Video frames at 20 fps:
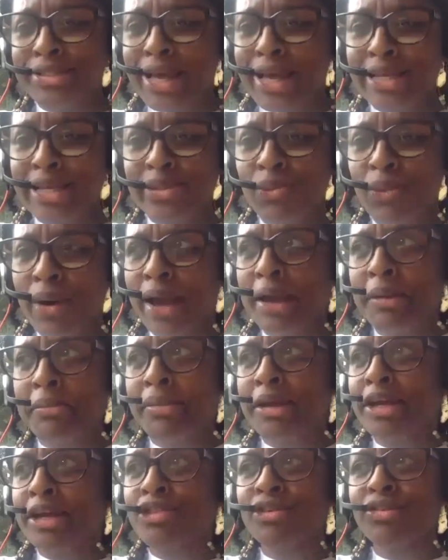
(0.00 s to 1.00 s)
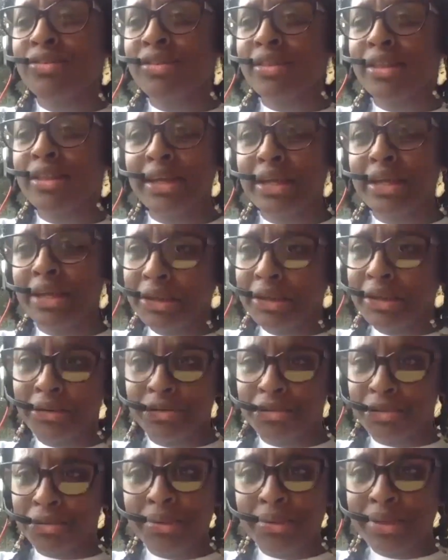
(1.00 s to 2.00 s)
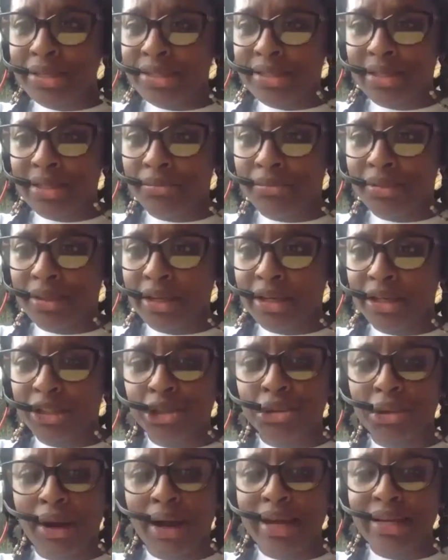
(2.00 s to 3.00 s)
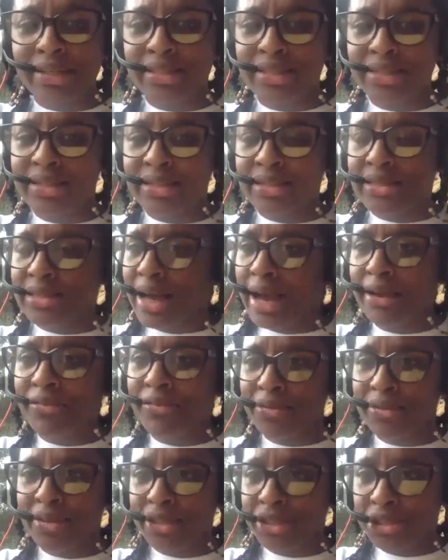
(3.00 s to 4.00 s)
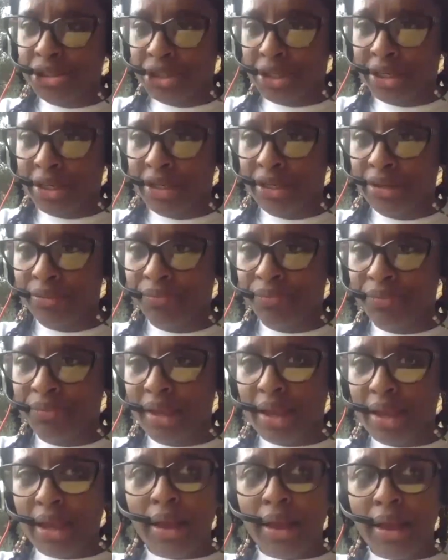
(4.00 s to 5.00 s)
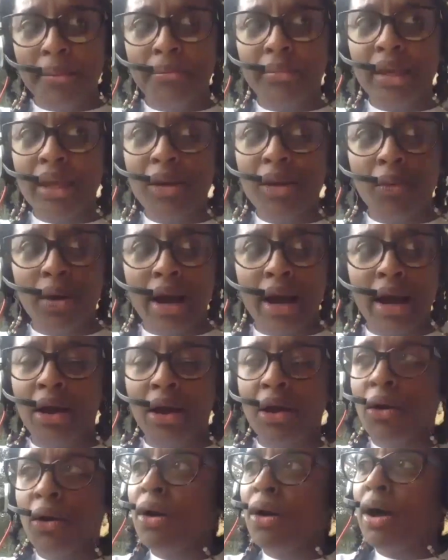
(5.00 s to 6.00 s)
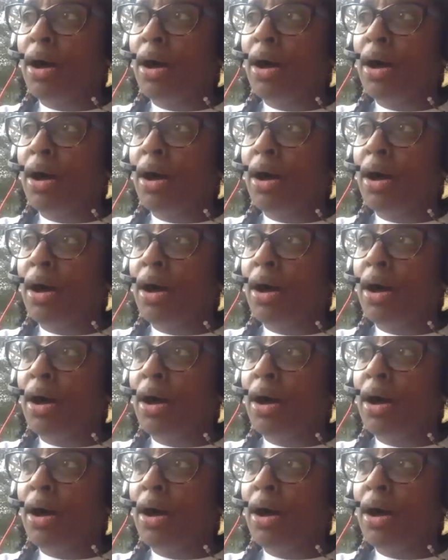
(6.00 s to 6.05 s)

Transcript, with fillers: ass white men just thinking they're doing something, trying to decipher this shit. Meanwhile,